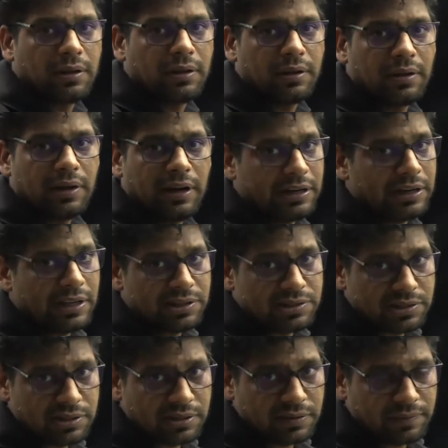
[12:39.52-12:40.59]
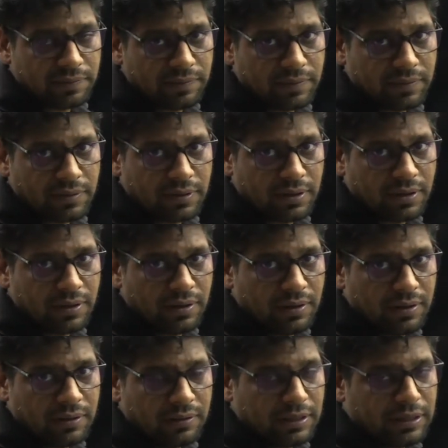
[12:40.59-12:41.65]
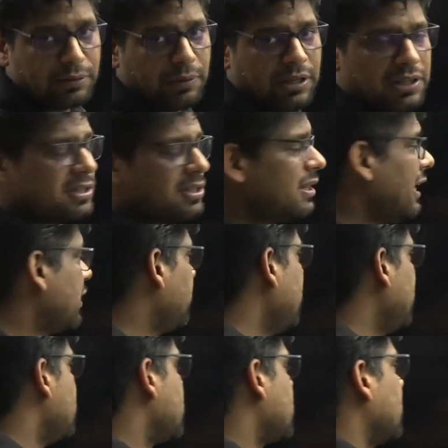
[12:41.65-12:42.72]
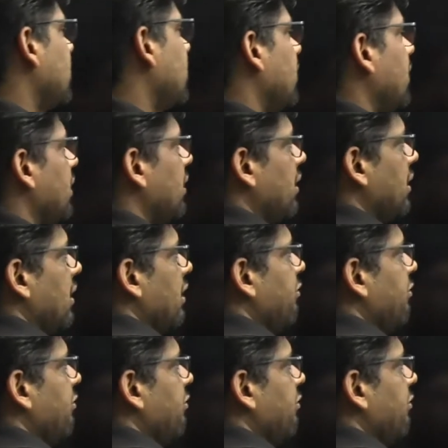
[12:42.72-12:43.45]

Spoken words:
it is. That means, if I